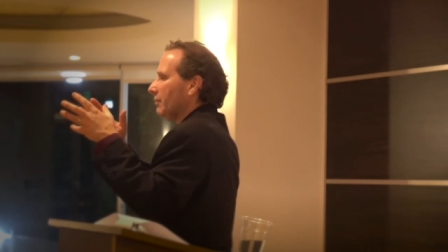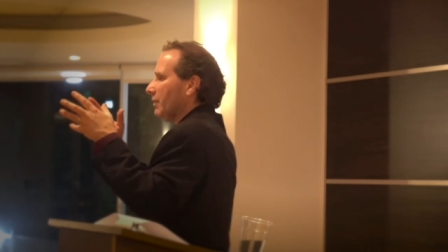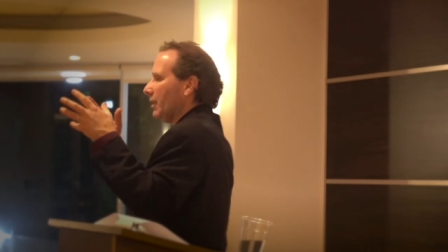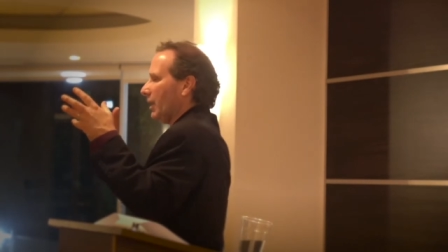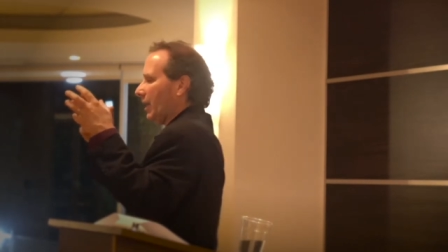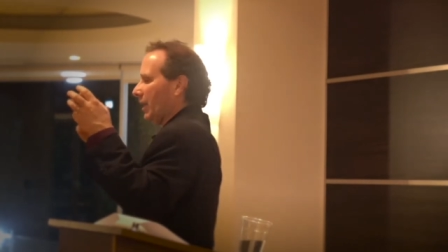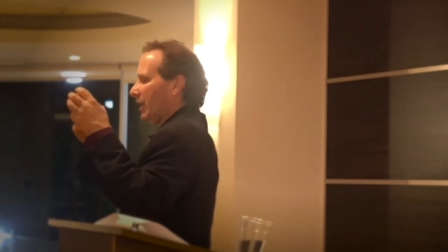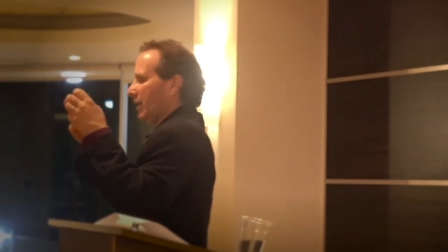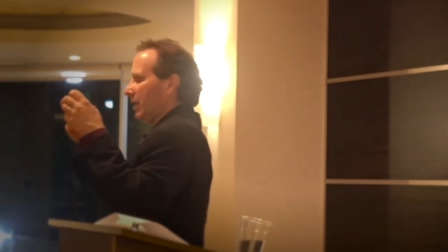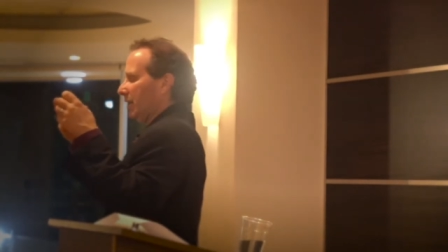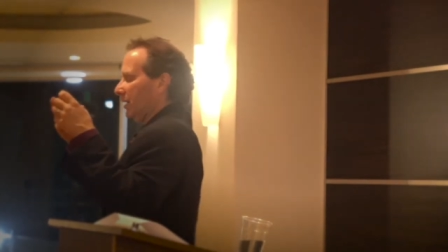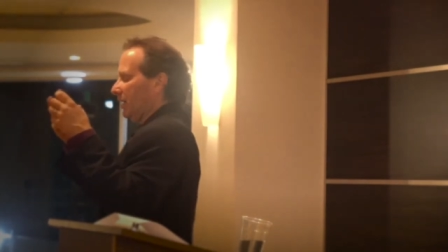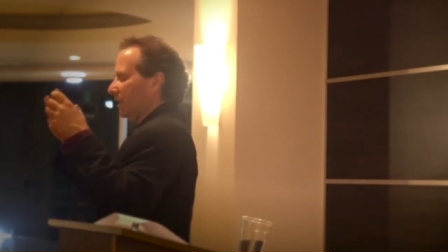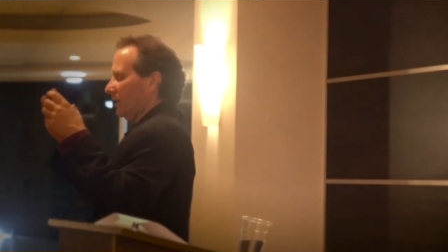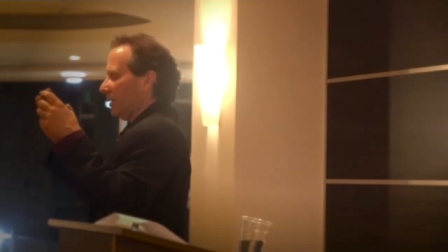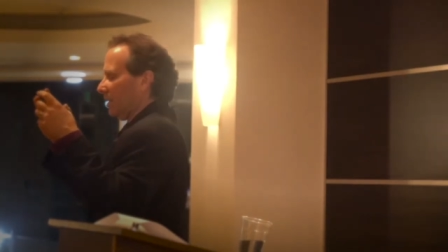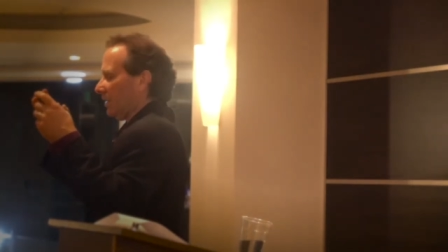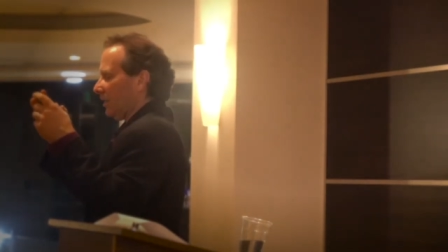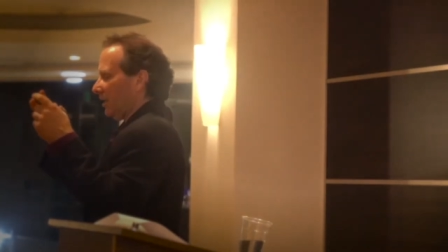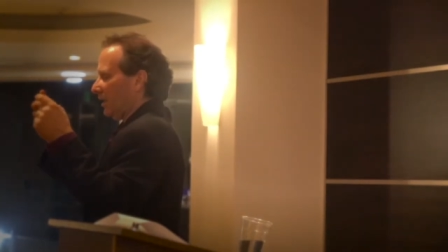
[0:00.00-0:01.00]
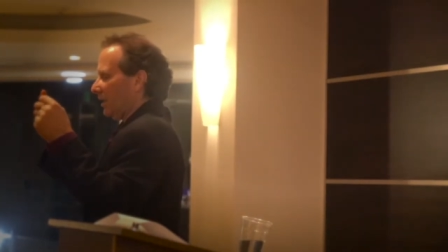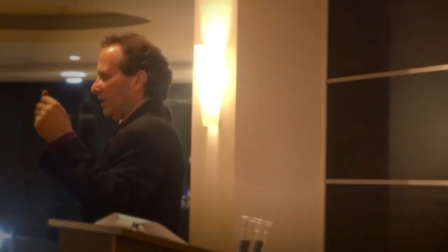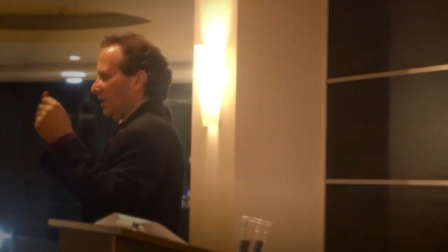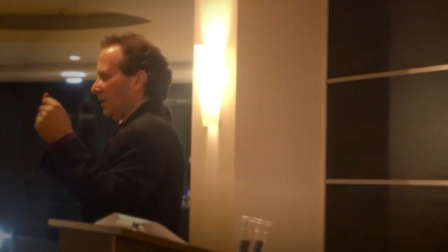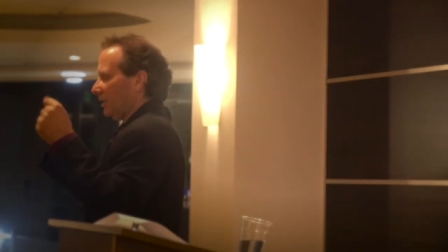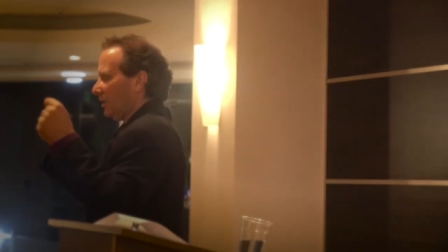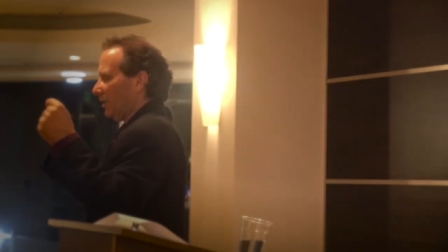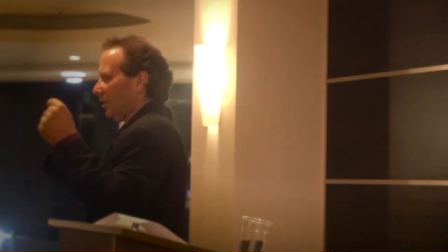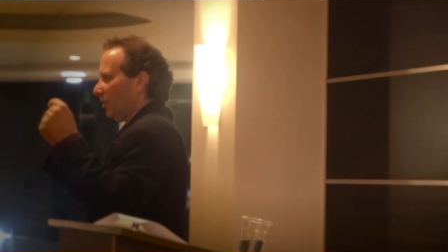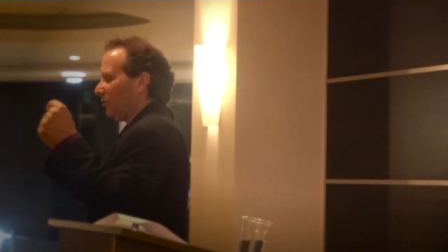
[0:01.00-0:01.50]
uh, uh,
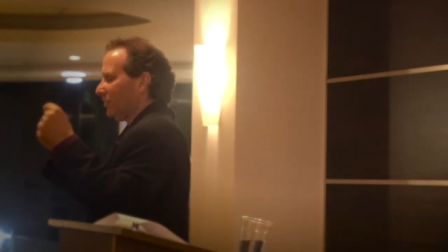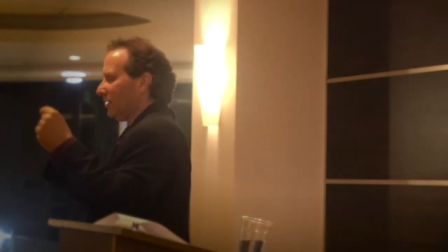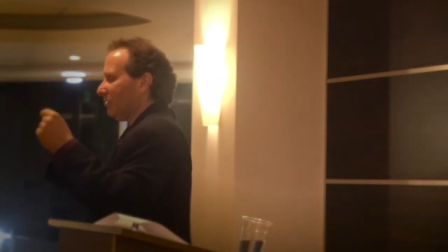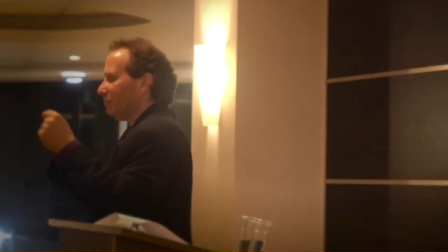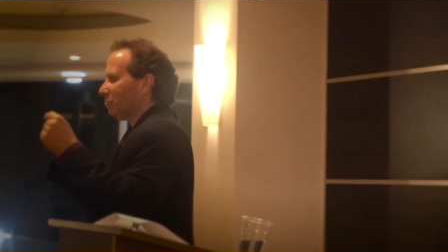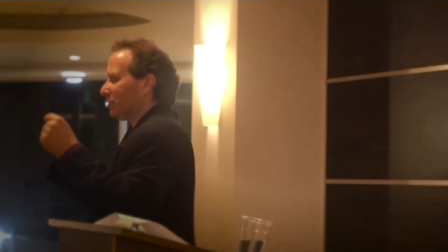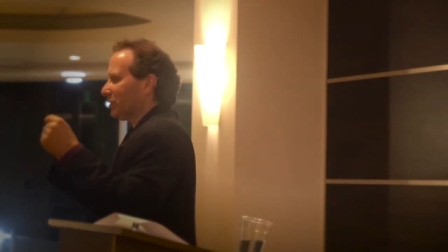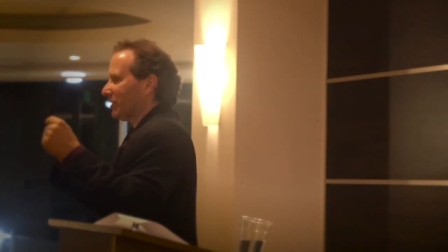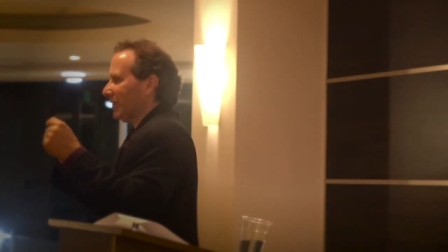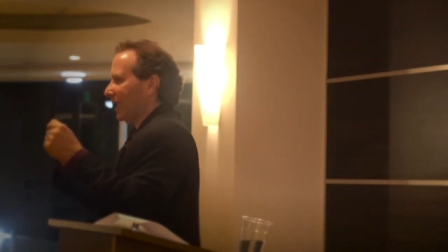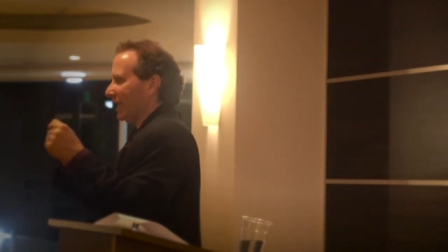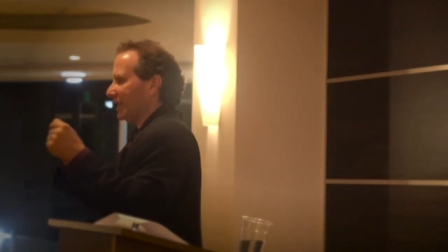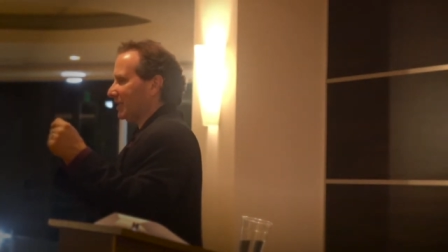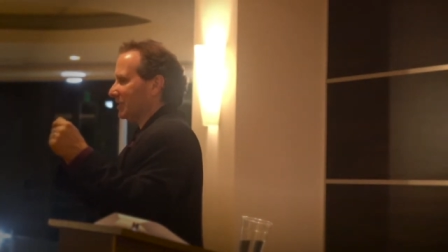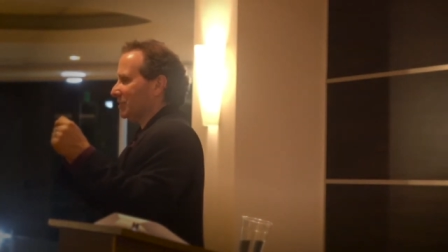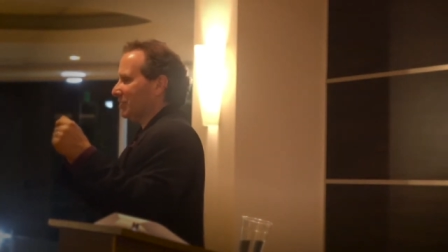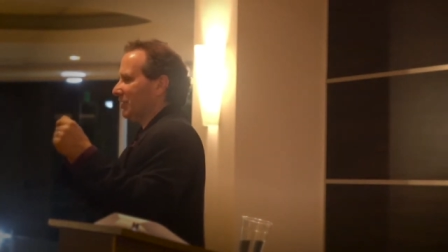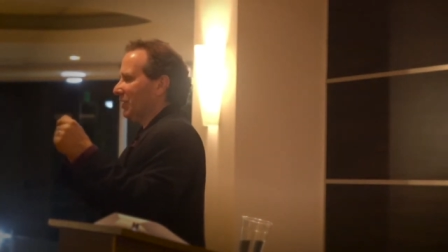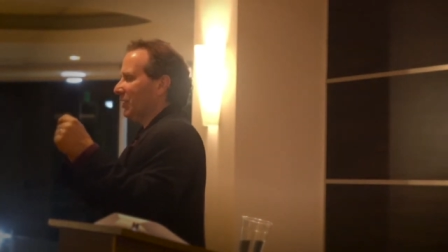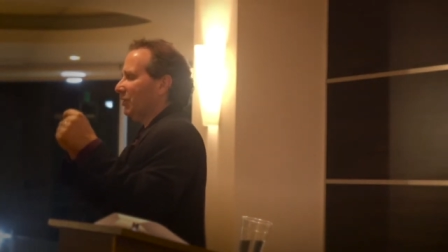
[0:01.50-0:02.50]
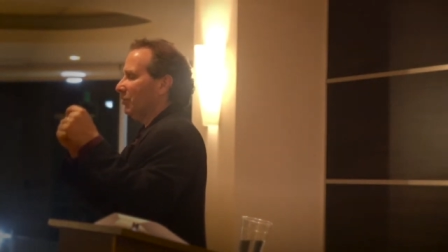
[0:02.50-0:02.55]
only protects